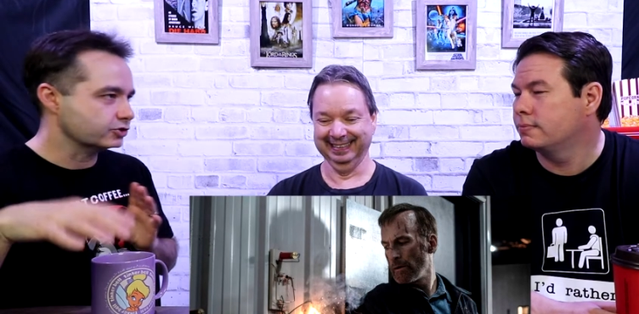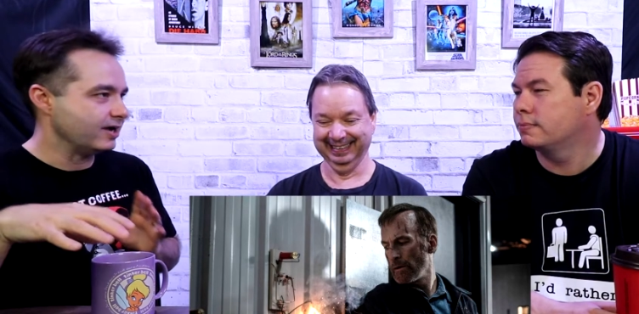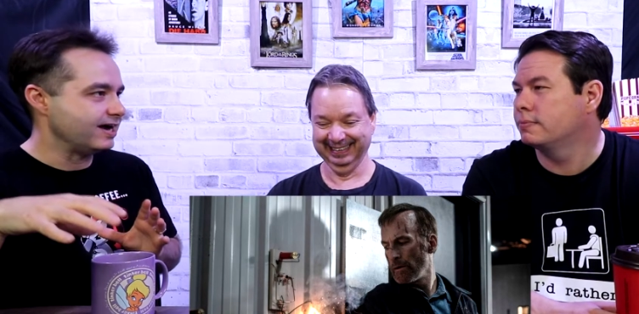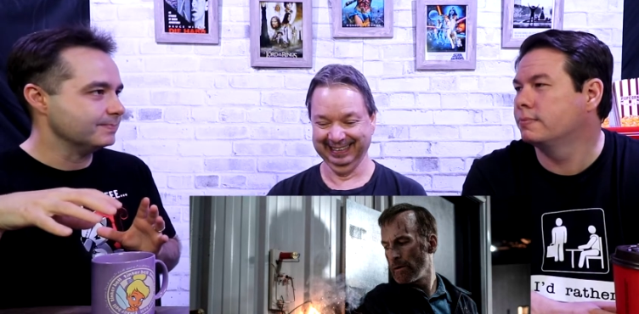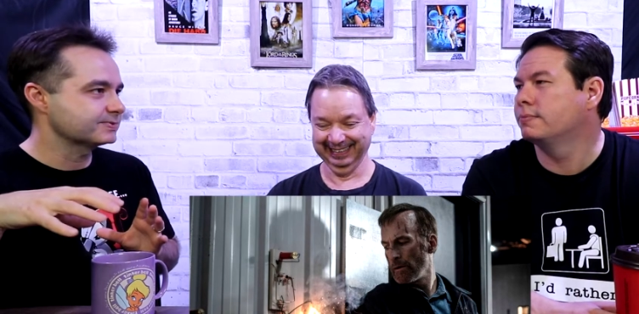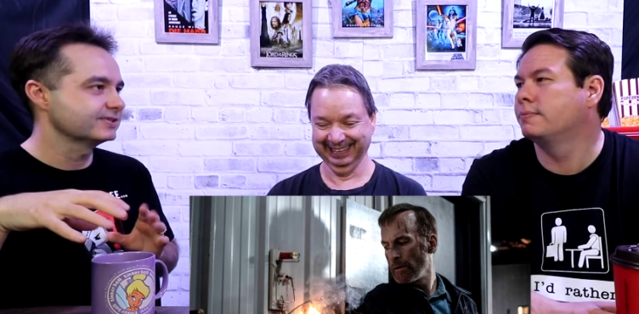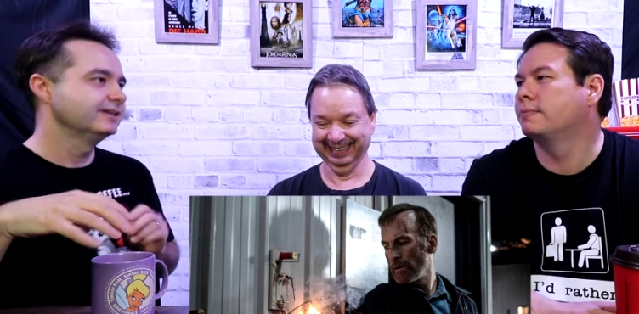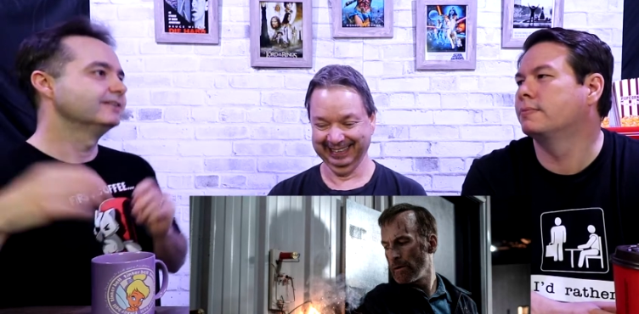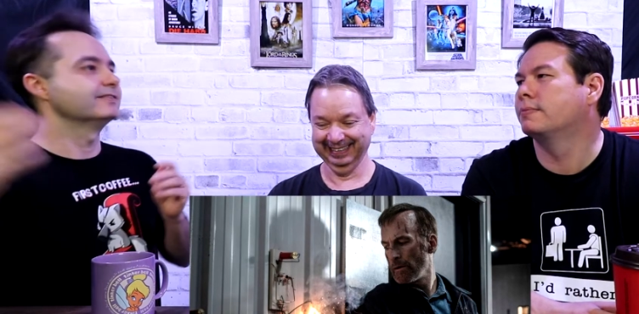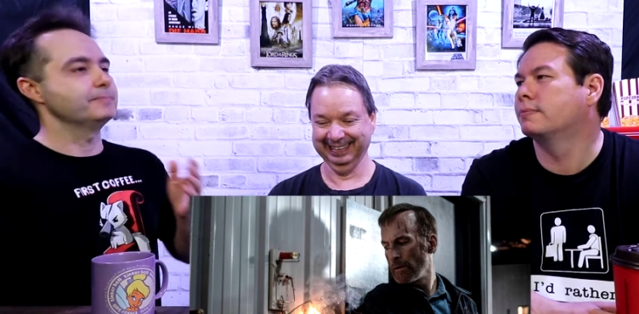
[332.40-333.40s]
Speaker 1: traps
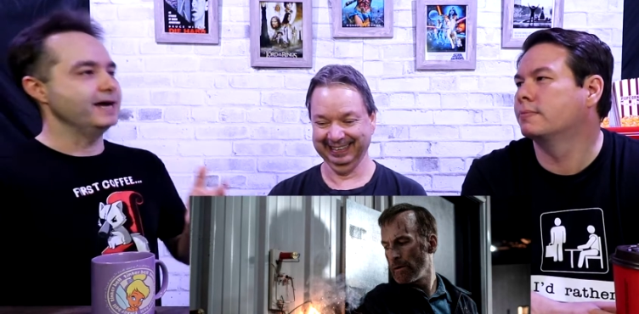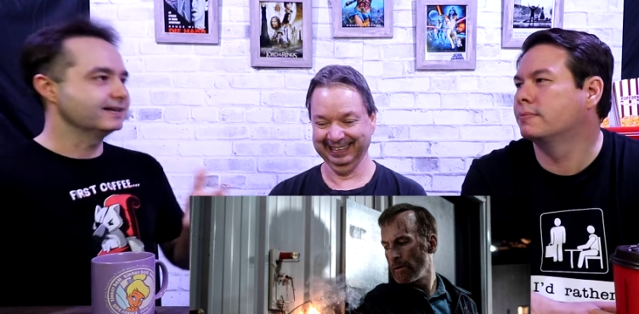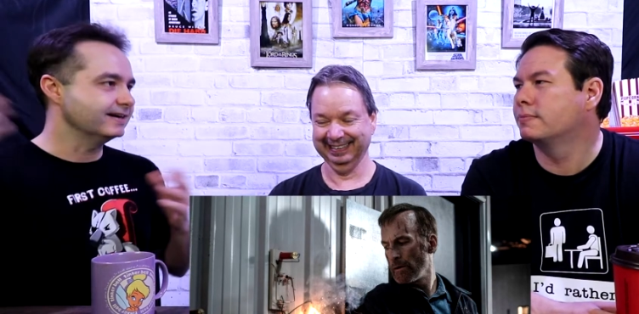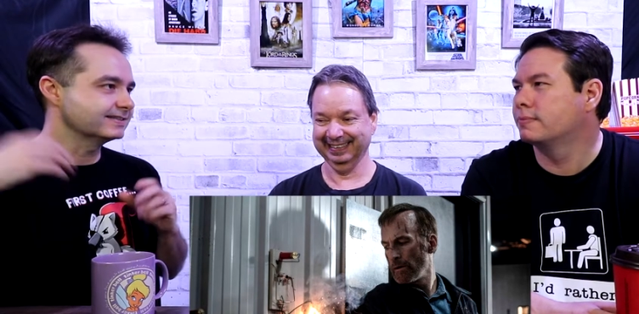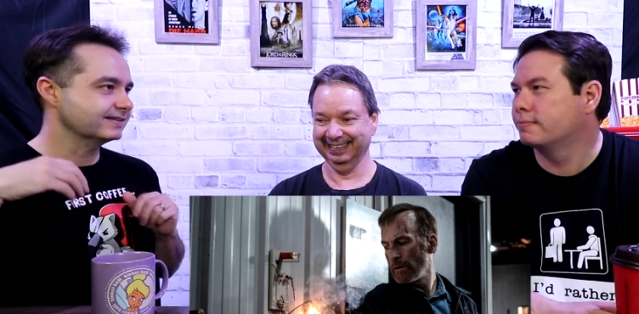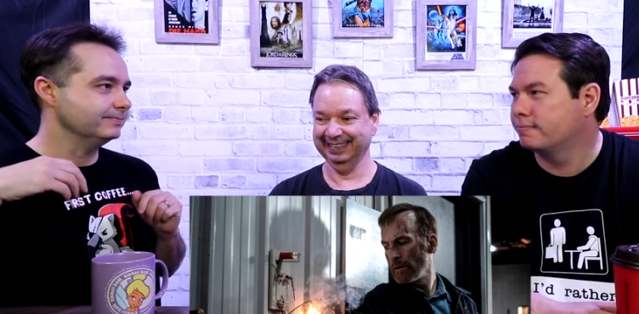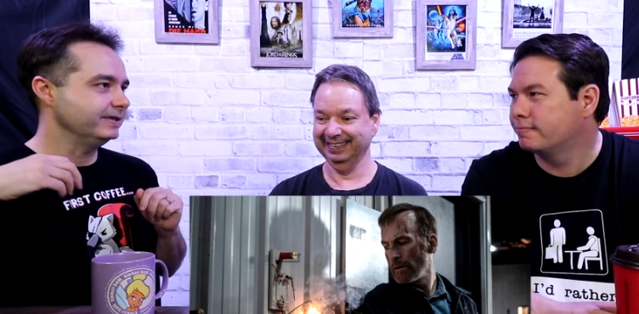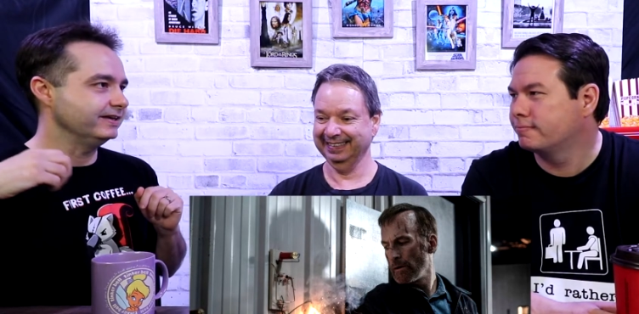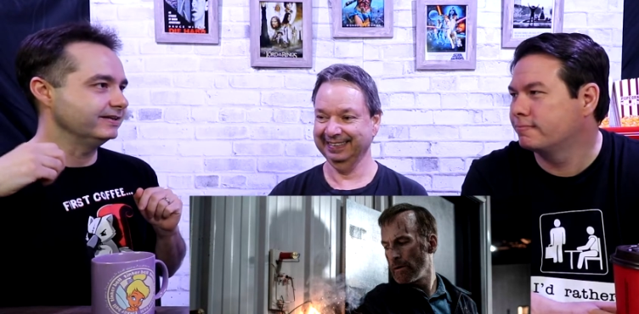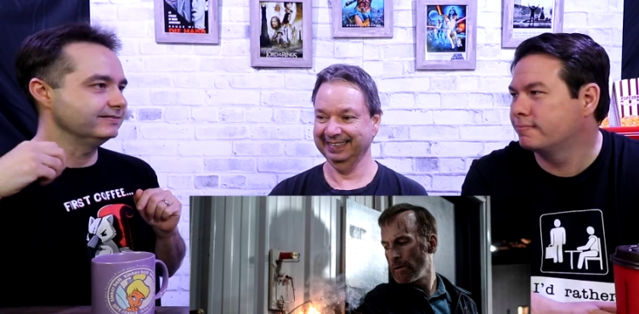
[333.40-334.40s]
the bad guys come
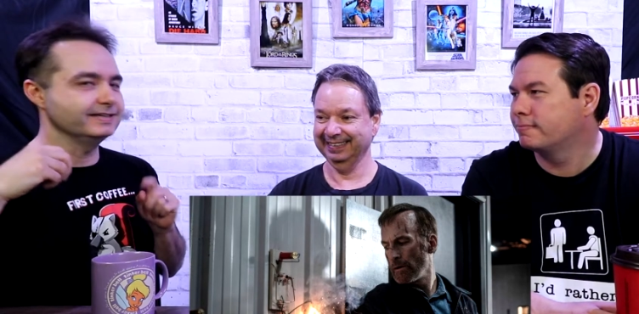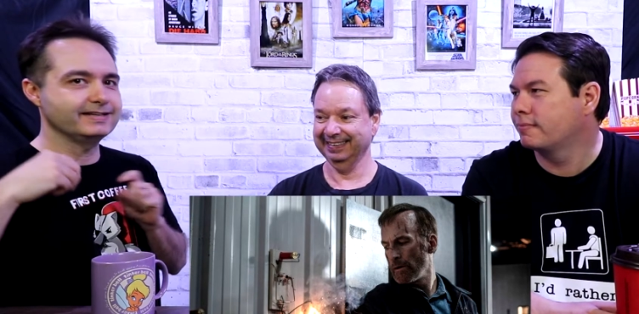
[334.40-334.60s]
in, they